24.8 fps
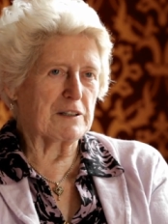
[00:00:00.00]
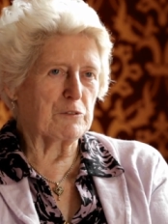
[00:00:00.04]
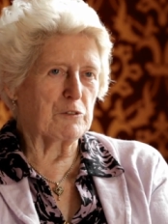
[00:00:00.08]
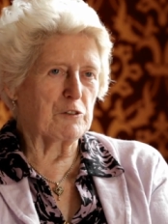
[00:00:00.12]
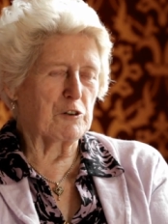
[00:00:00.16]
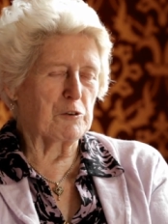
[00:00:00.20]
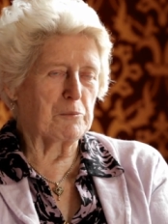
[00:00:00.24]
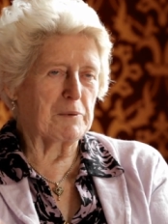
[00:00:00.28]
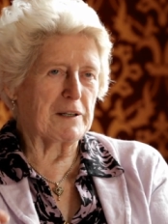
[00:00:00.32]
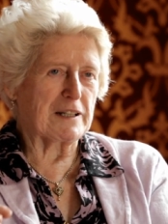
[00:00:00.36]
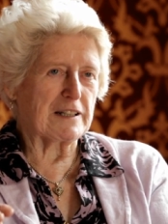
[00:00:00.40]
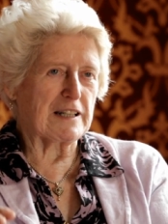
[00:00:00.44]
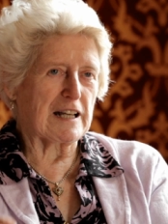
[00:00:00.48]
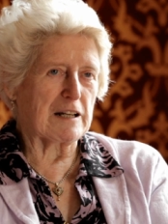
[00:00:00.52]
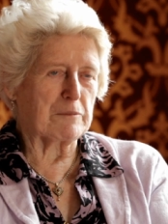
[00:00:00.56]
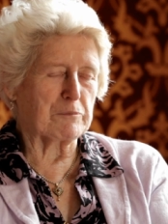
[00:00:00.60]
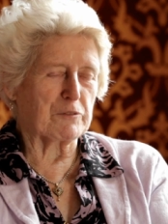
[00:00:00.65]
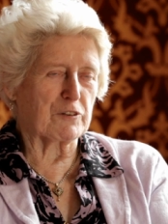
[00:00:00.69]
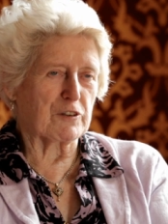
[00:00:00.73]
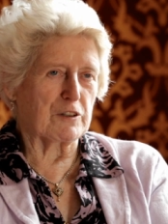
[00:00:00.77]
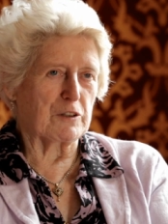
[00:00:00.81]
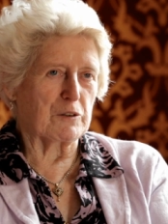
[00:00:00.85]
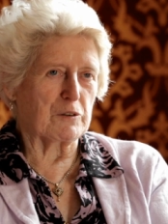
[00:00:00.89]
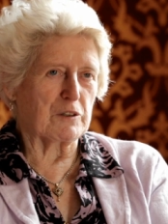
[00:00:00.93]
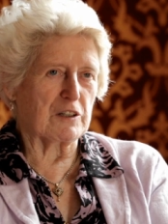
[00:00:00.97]
It will be an
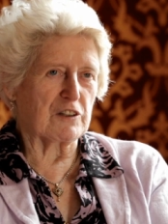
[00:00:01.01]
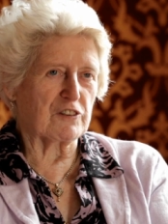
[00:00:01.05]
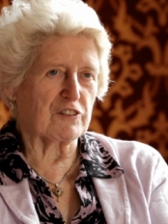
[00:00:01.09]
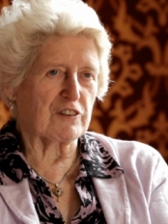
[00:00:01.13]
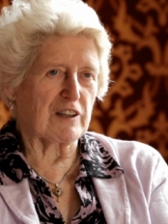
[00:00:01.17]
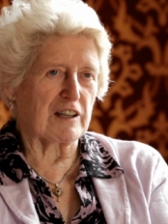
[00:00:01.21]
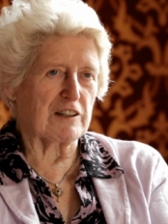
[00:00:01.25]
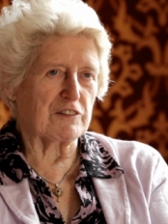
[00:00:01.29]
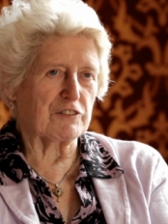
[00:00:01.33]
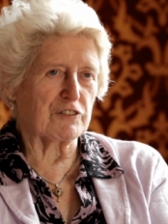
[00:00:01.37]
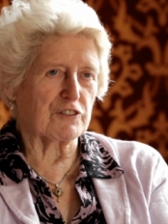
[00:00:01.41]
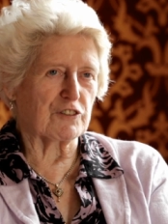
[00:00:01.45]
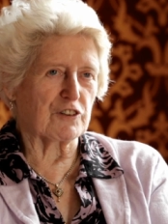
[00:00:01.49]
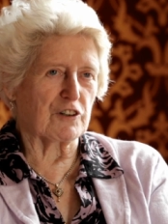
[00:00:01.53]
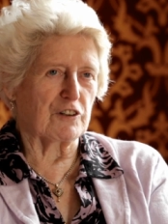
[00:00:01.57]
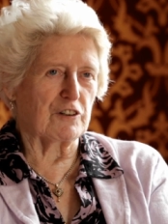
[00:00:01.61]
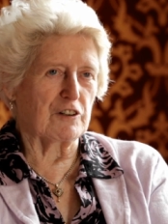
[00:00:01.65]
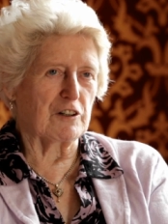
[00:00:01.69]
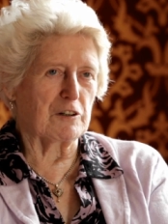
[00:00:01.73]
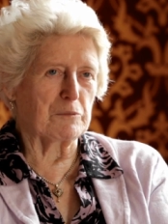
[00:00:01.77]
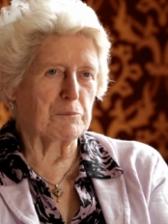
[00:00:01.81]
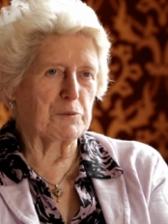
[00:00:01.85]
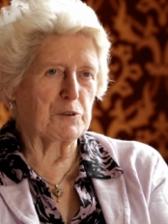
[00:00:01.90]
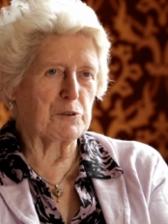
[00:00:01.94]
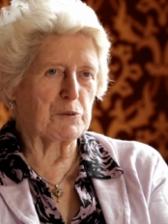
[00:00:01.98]
absolutely safe
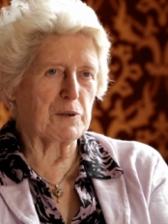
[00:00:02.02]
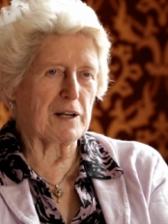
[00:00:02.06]
job.